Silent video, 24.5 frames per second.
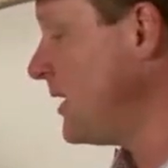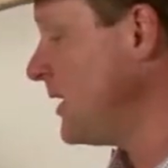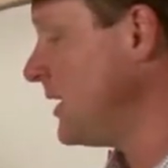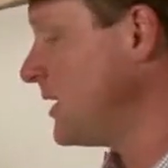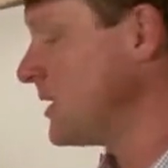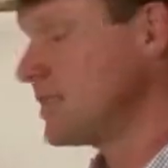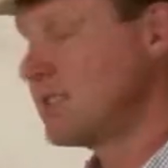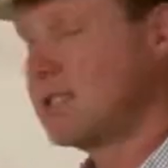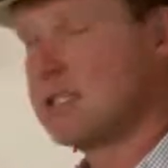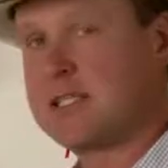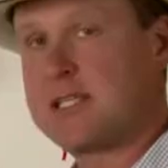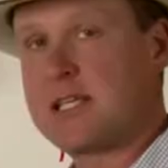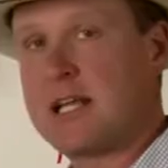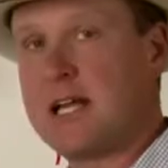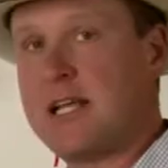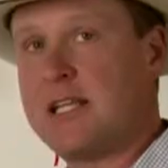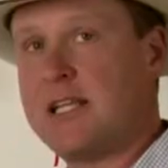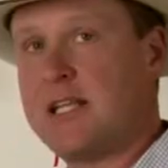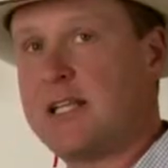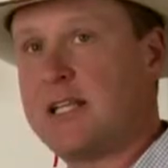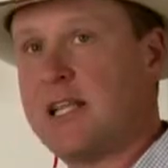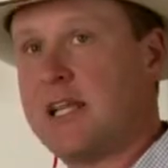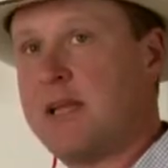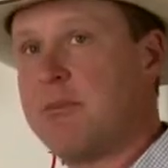is the
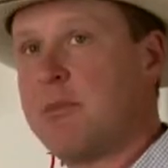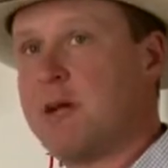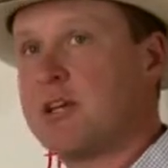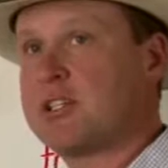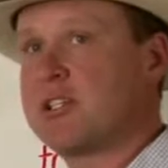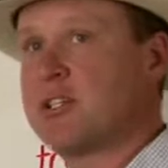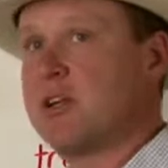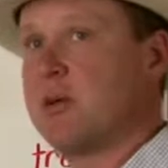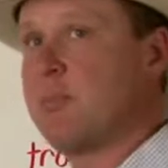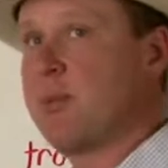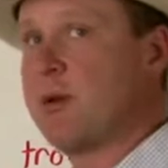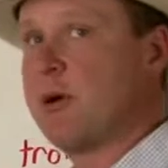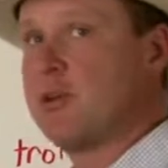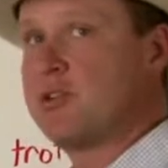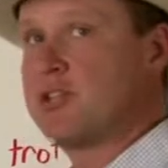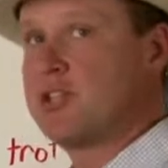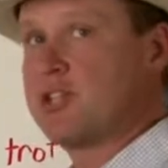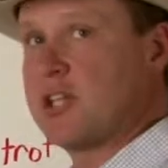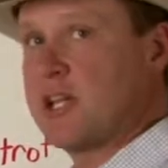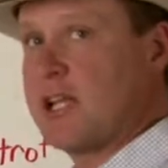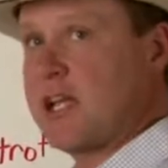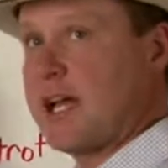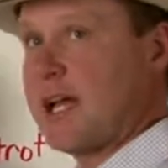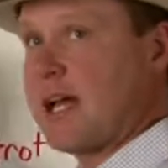side that they must
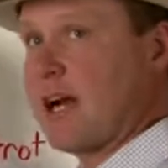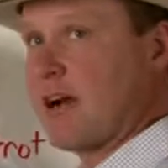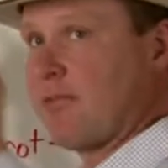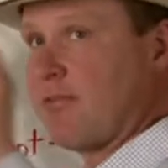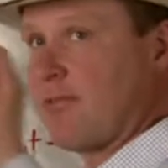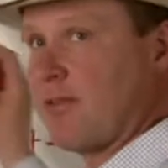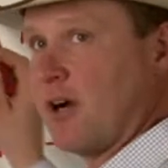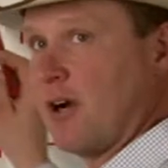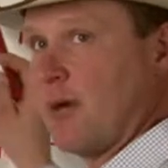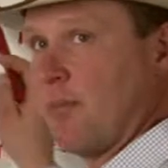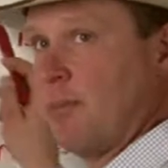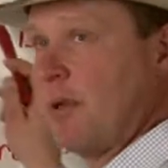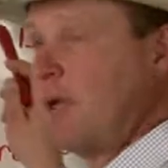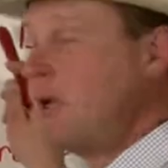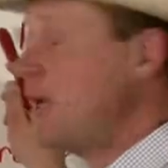approach the cattle from